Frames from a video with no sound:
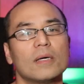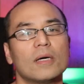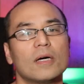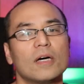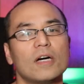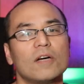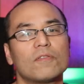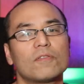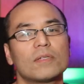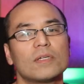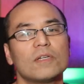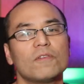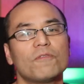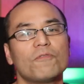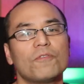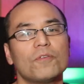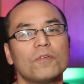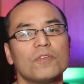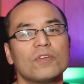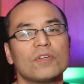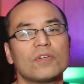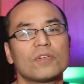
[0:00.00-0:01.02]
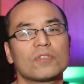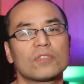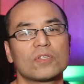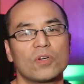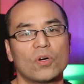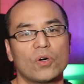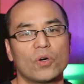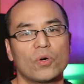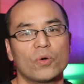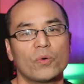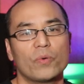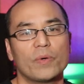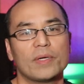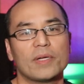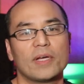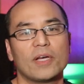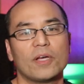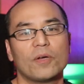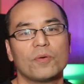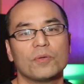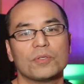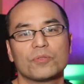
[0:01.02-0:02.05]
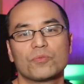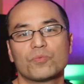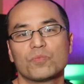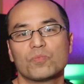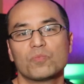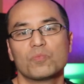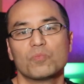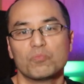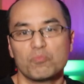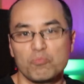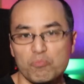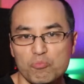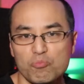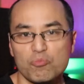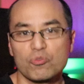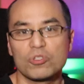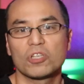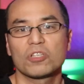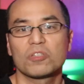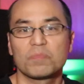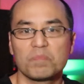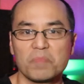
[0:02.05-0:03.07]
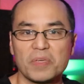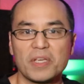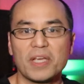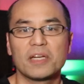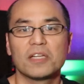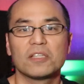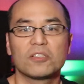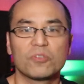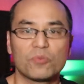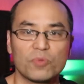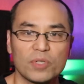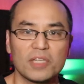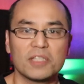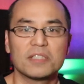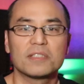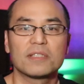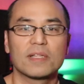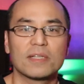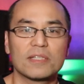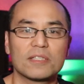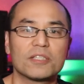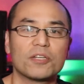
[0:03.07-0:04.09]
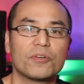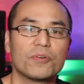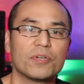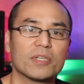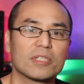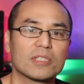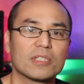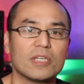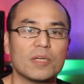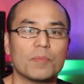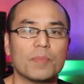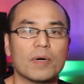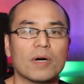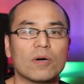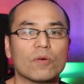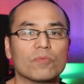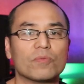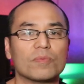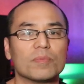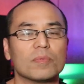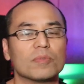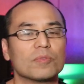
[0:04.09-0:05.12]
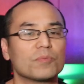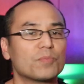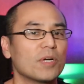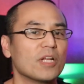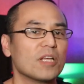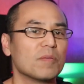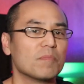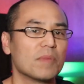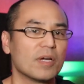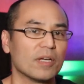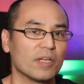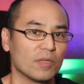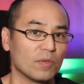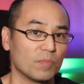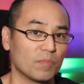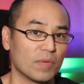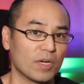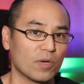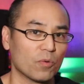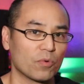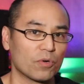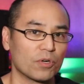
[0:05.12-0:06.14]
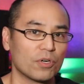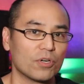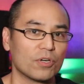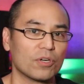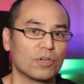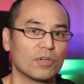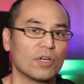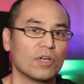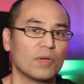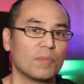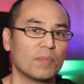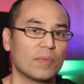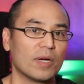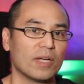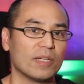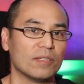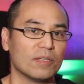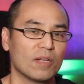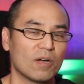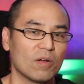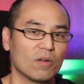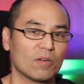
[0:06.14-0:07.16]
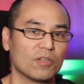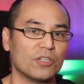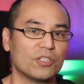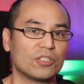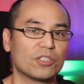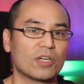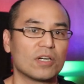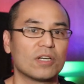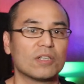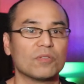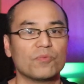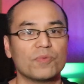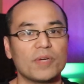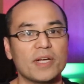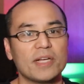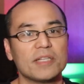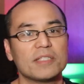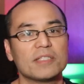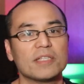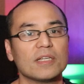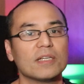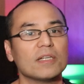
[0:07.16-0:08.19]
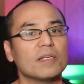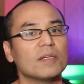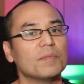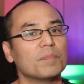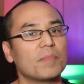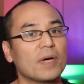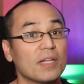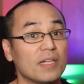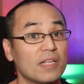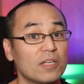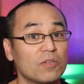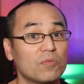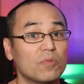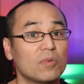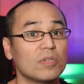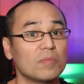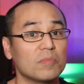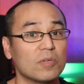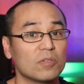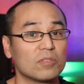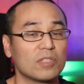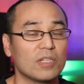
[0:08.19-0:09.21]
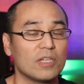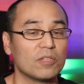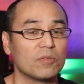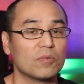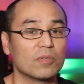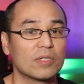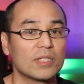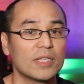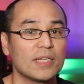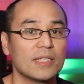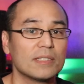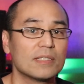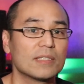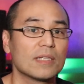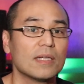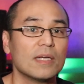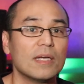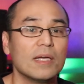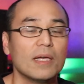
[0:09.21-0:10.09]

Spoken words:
However, a few years ago, when I was just beginning to really think seriously about spreading my word, my knowledge on raising bilingual and multilingual kids,